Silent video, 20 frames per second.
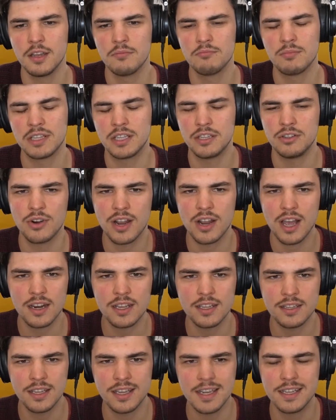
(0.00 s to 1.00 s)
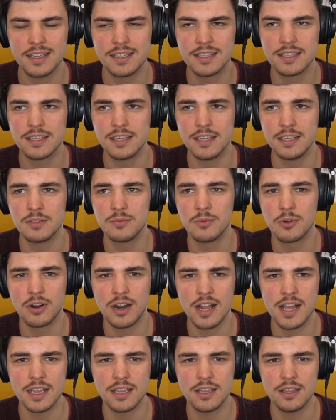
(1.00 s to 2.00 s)
But in reality, it's more
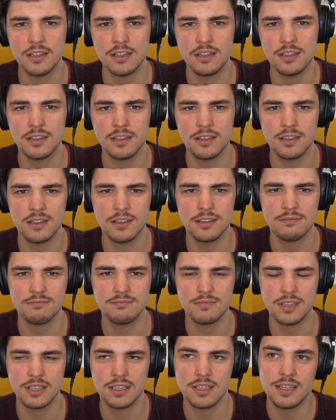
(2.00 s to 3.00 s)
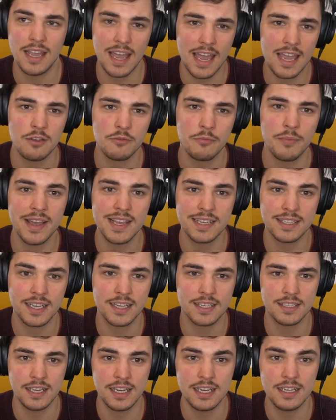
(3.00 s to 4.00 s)
like, yeah, you may
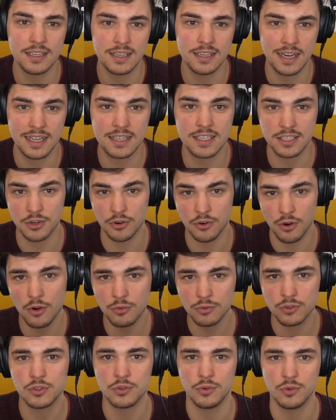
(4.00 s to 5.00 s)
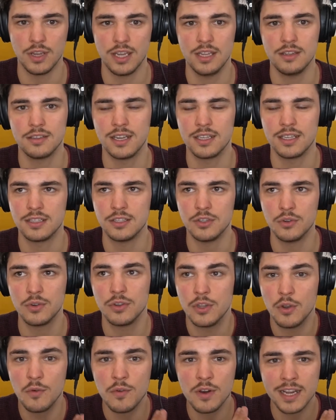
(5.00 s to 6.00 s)
succeed. That's the road to it. You
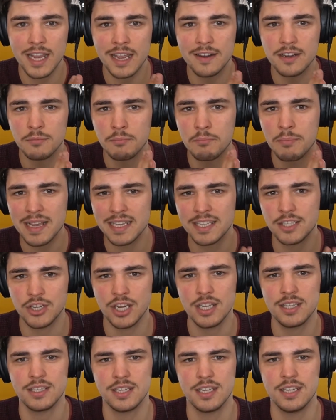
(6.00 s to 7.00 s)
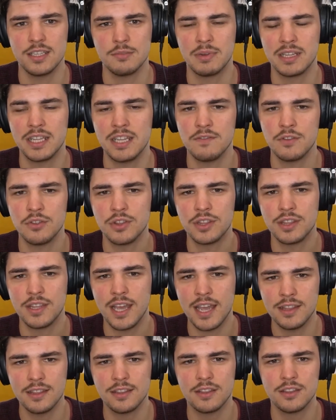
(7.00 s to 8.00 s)
will get the best chances, but even
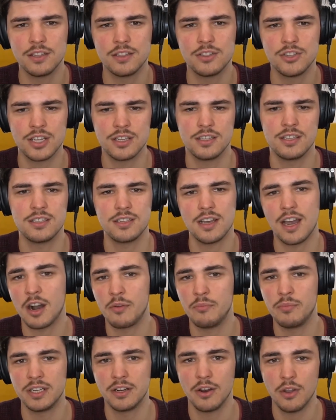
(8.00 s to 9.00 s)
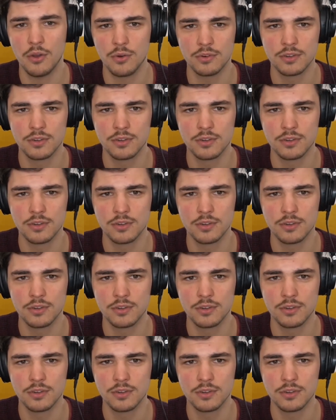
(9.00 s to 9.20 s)
that, the chances are pretty low.